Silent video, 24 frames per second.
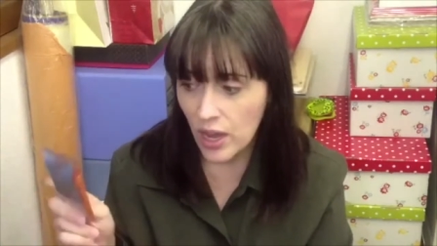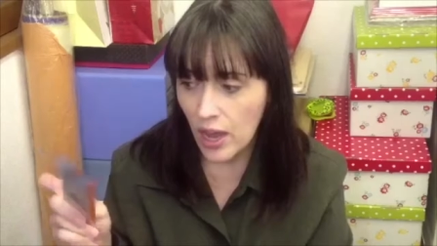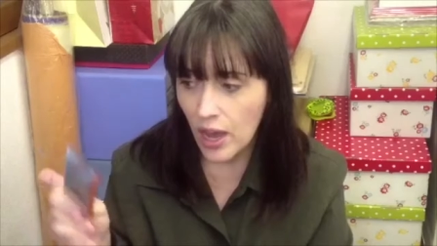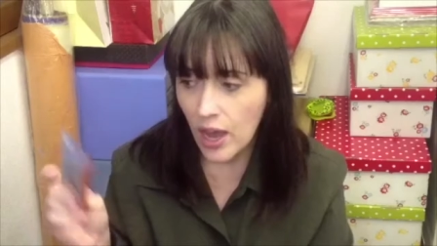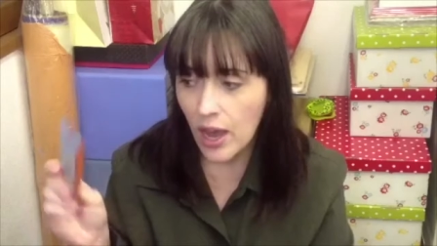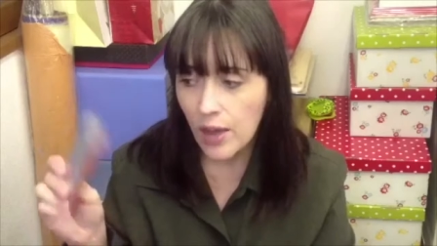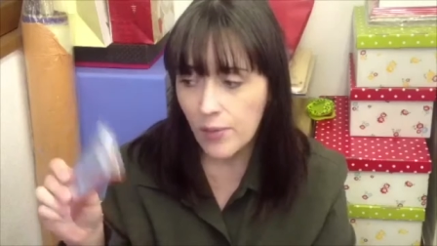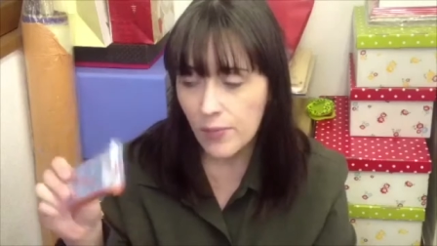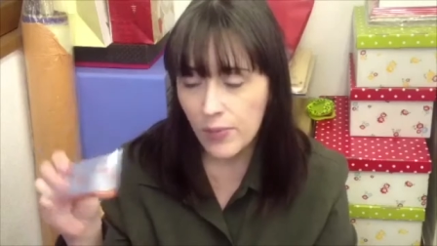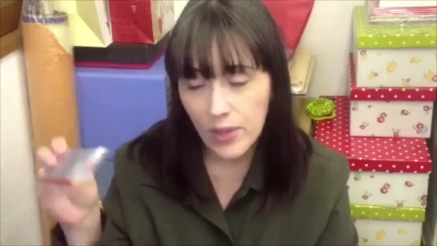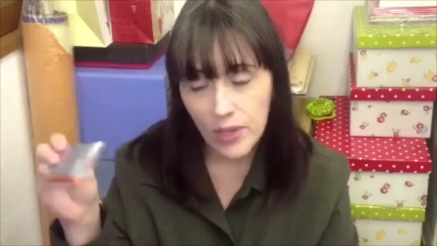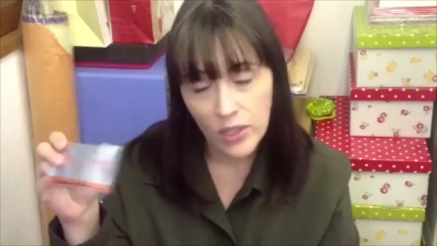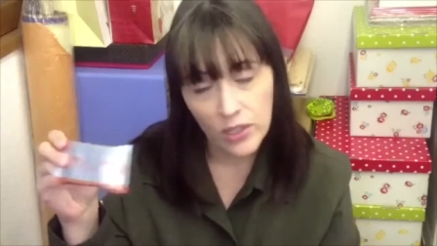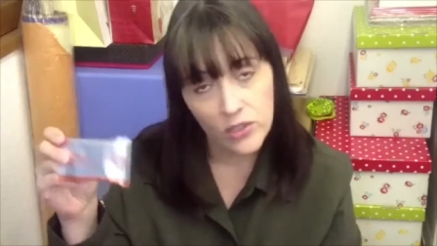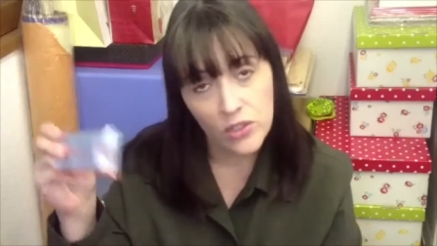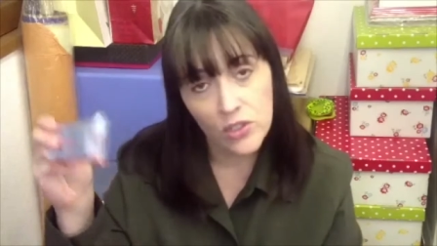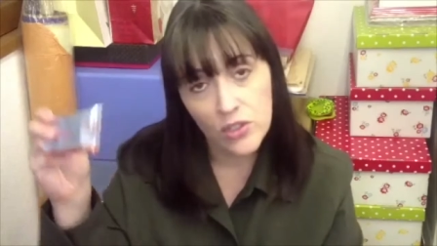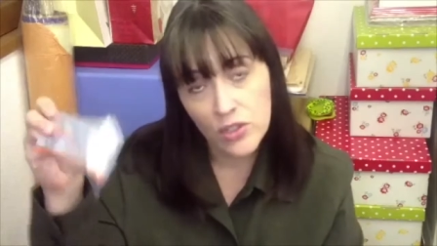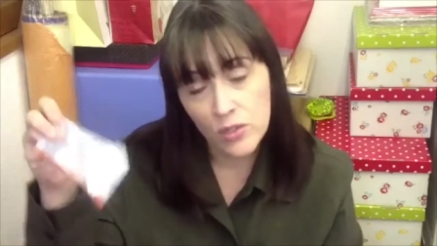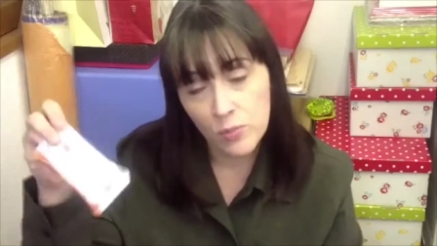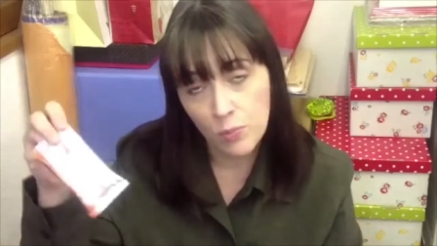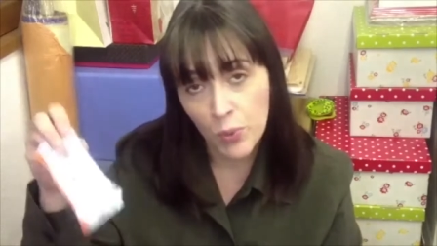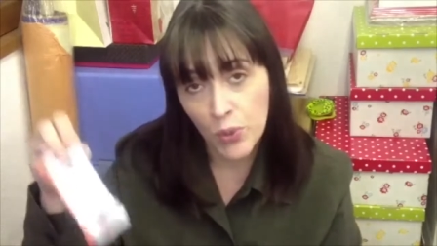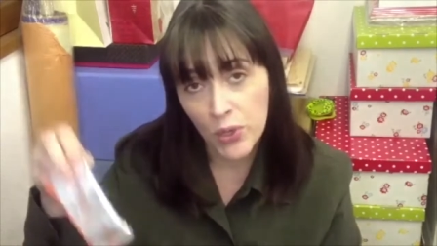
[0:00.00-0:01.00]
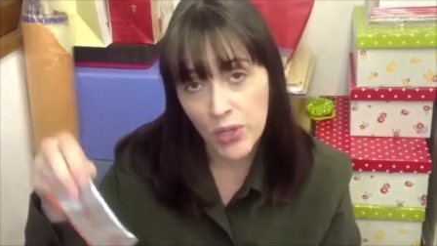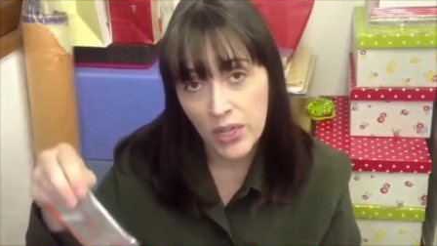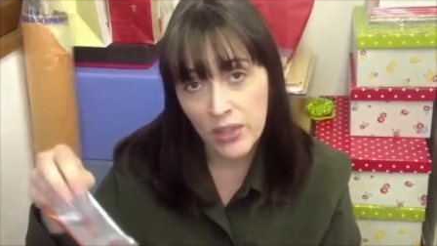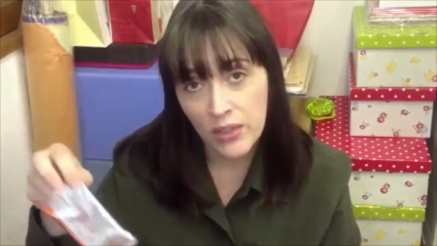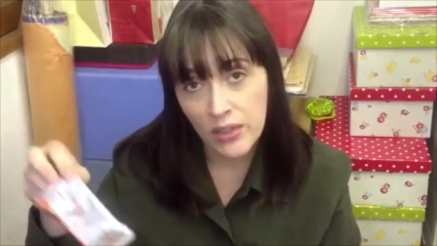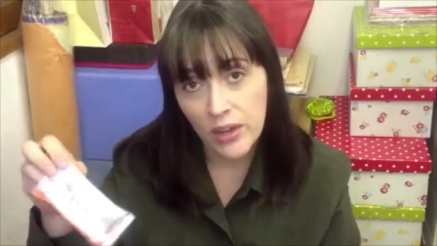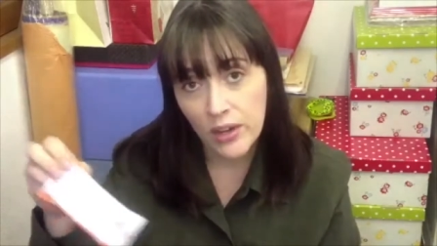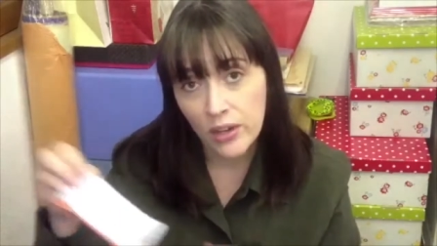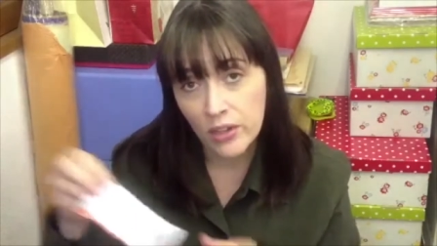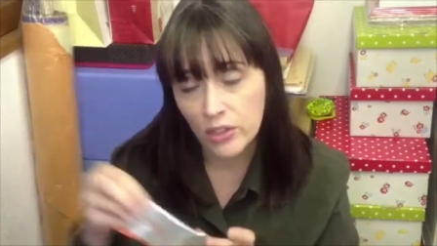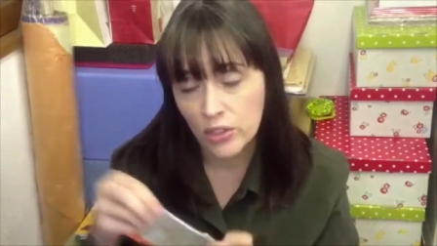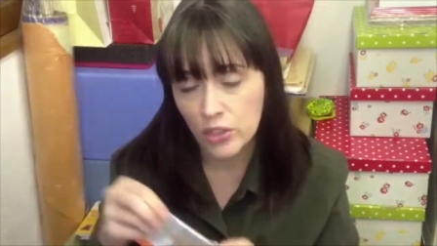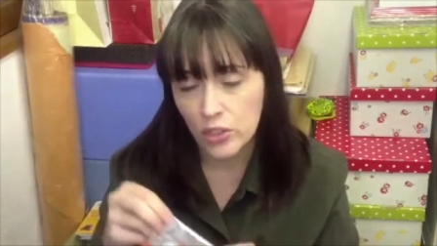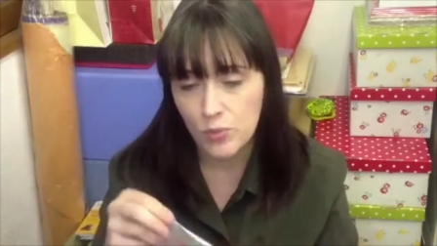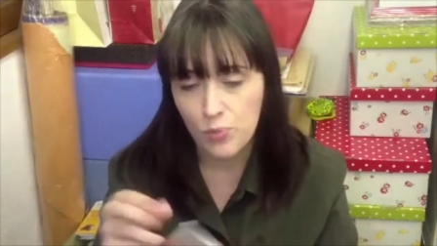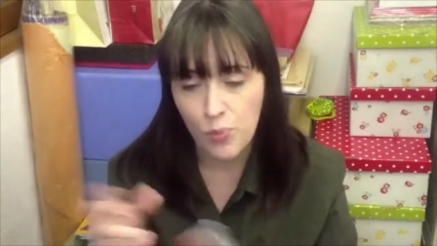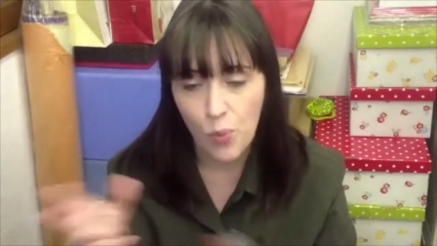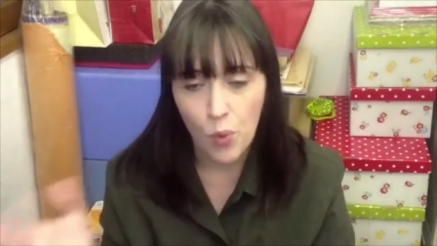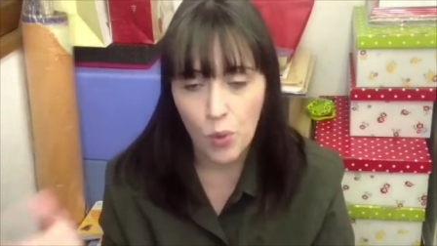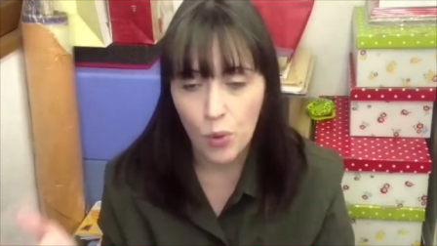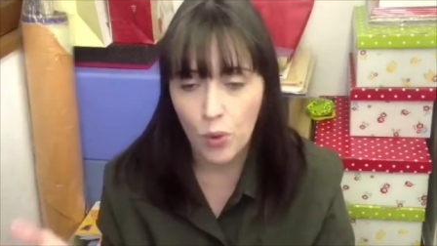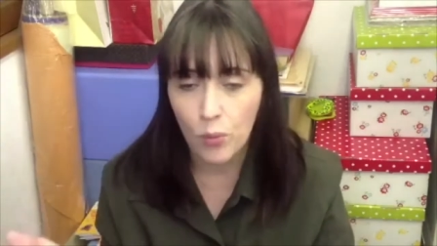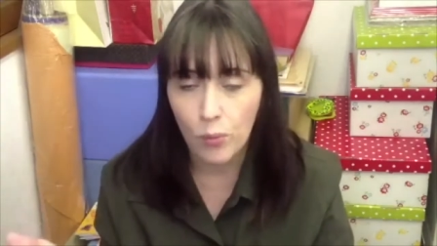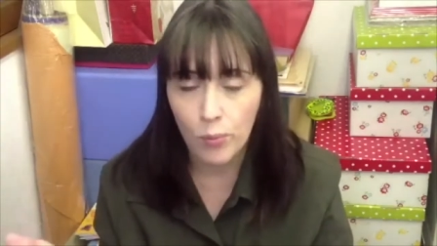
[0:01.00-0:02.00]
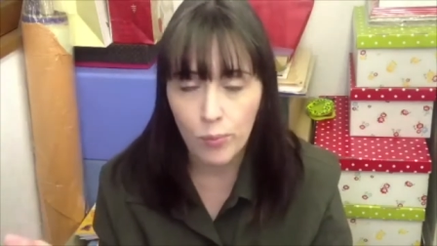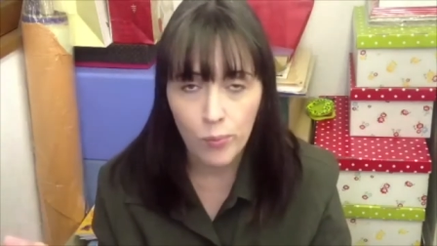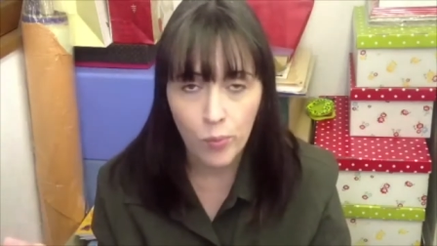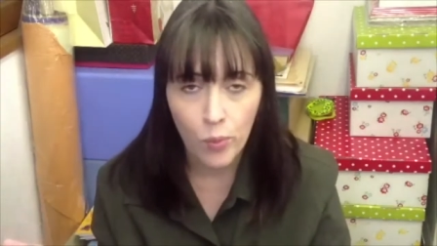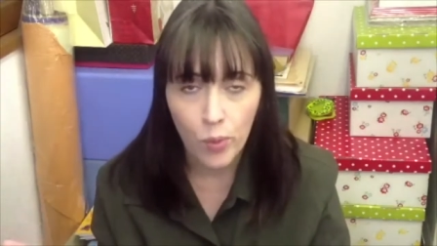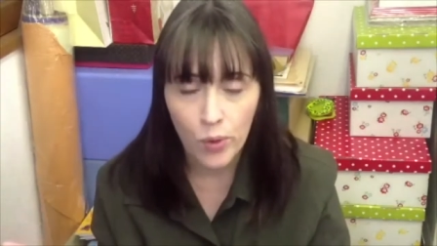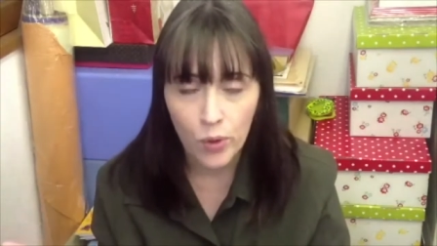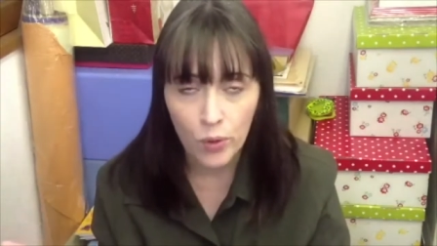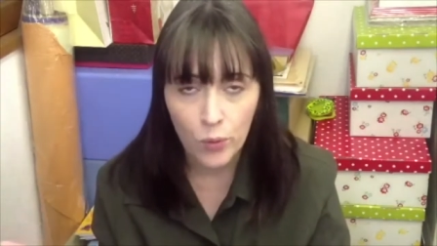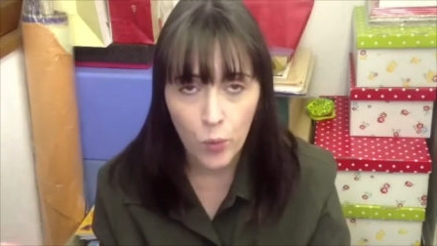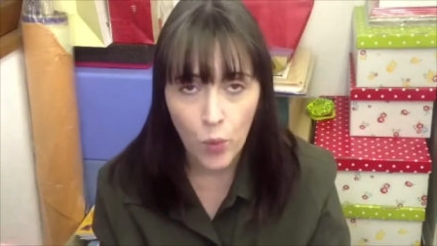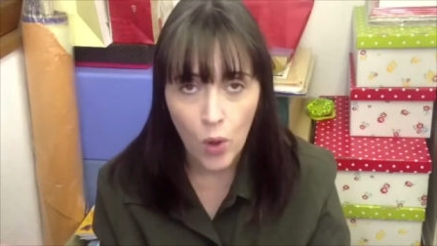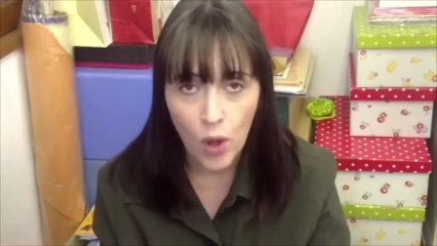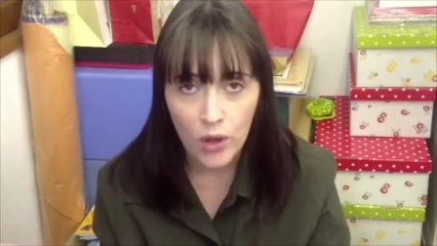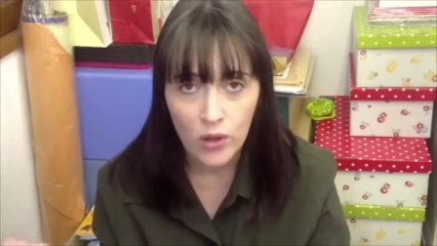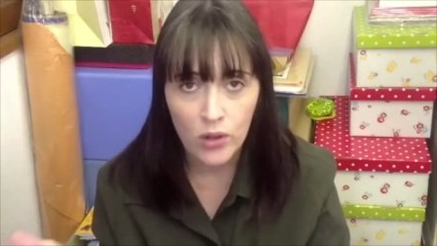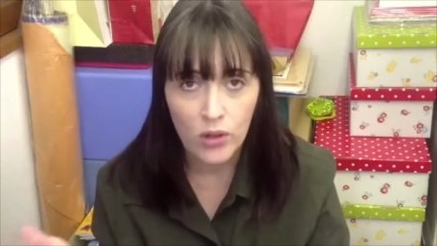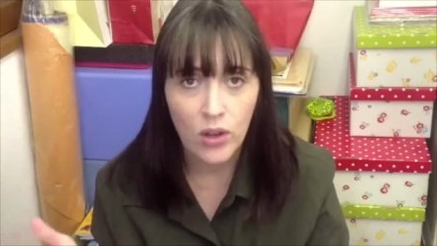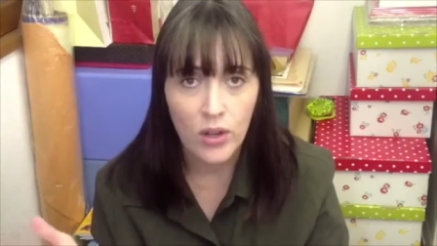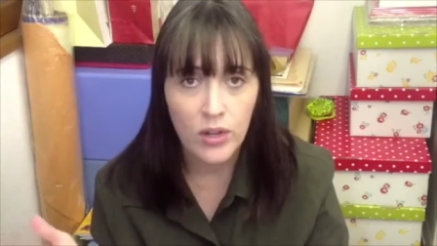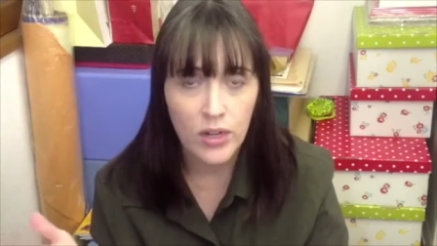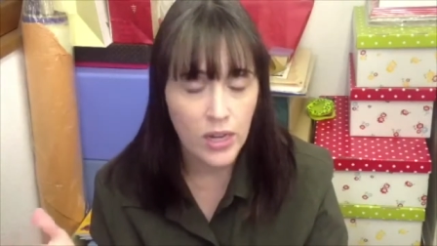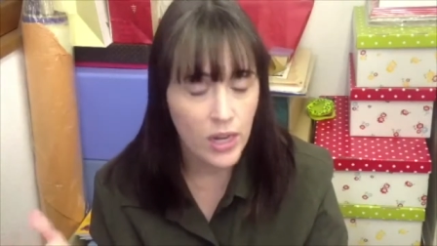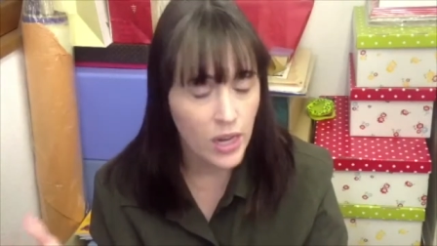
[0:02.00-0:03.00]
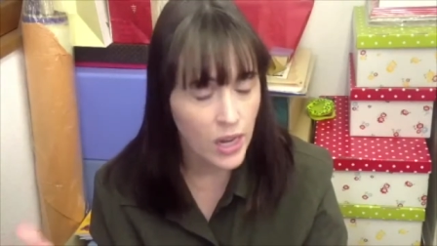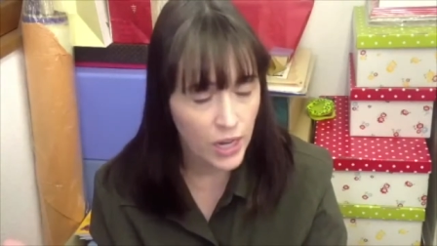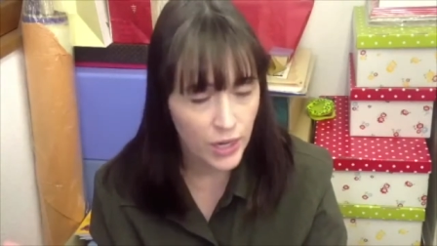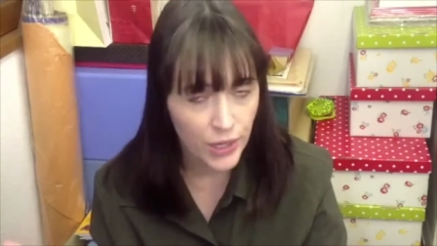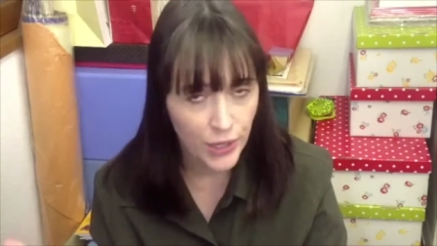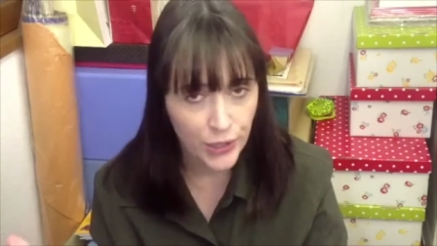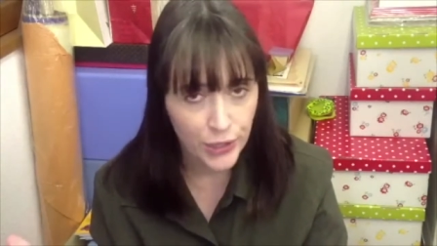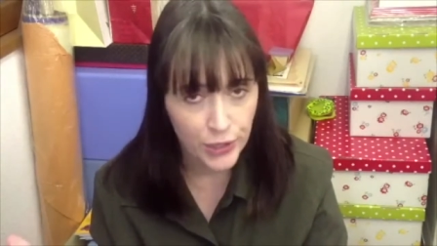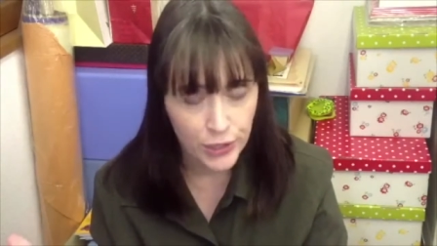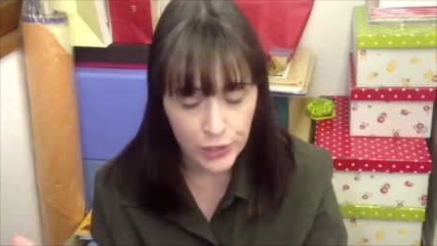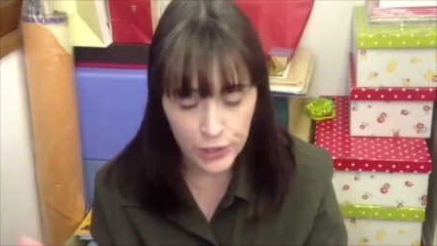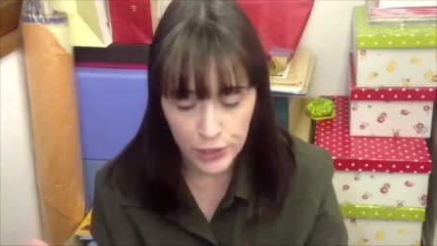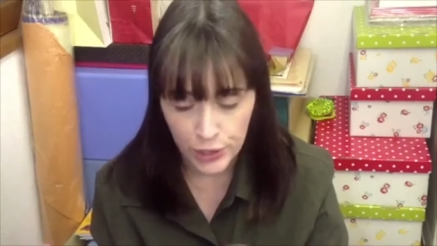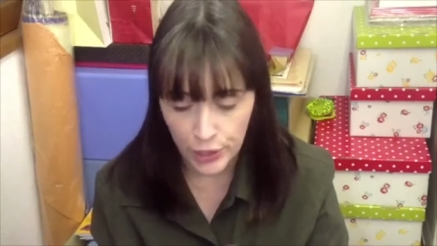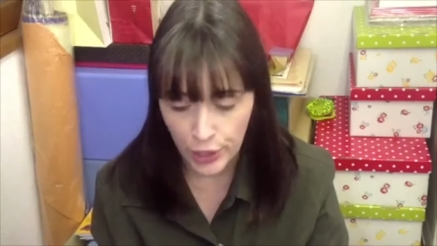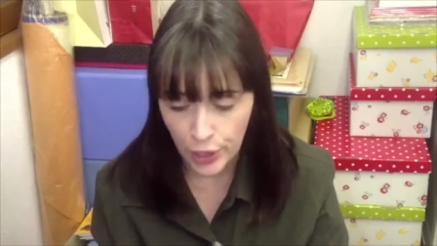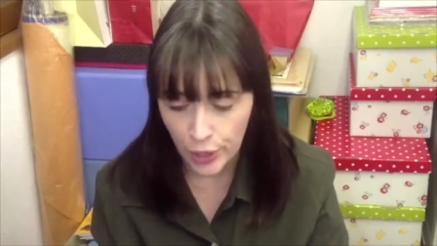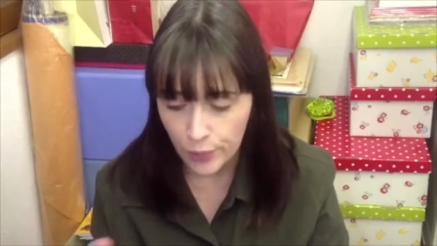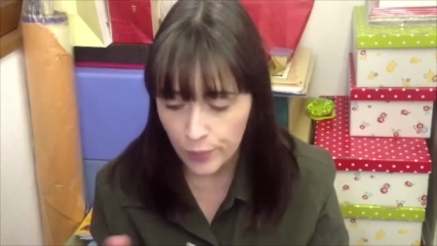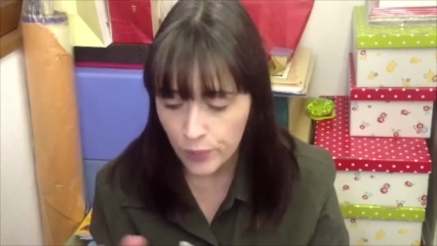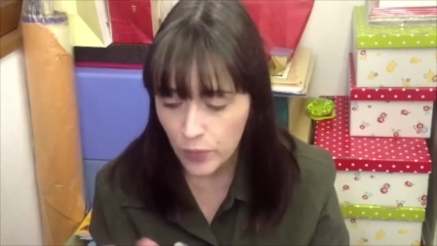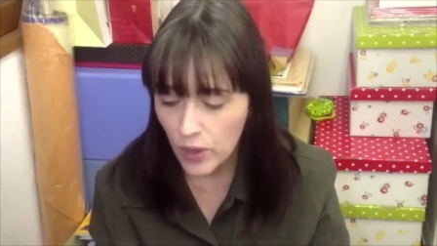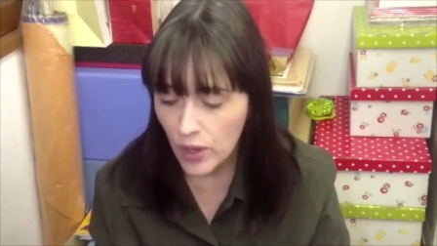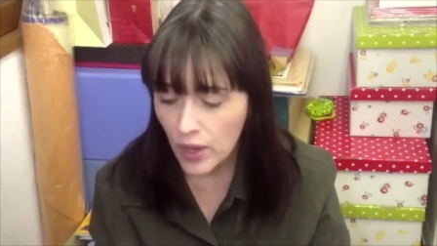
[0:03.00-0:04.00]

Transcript: that you just put in there and you just pour boiled water on it and you're good to go.